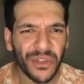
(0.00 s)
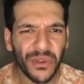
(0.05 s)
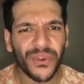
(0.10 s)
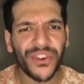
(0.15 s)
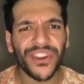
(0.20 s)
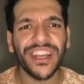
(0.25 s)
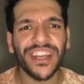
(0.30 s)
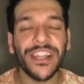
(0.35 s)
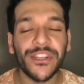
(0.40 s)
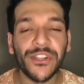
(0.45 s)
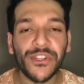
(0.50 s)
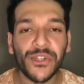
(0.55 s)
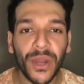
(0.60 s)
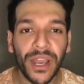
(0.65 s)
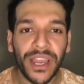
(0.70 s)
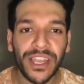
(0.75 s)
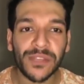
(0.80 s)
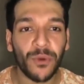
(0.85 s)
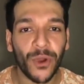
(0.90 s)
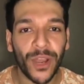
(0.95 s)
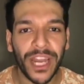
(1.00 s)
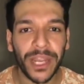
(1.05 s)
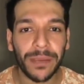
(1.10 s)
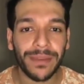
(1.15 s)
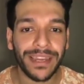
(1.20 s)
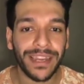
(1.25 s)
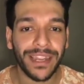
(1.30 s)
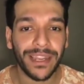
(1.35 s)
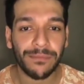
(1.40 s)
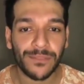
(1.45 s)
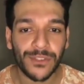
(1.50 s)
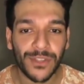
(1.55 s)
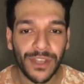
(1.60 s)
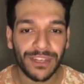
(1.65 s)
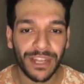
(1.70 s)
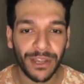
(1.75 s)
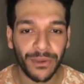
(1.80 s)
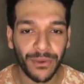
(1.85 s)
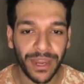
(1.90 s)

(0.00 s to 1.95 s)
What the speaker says: Don't really enjoy spoiling my name. So I was